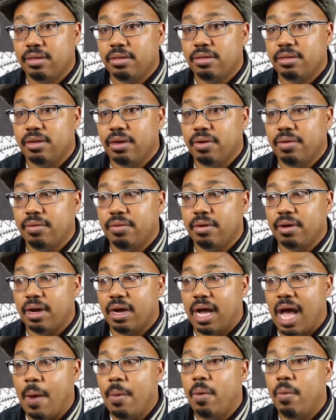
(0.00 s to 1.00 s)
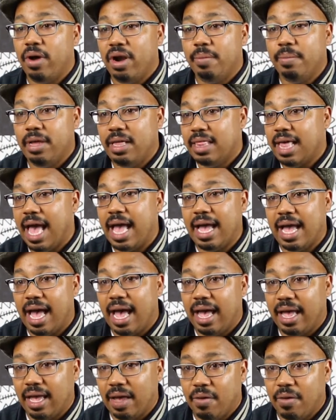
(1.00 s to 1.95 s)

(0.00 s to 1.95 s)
So I would want to be that guy.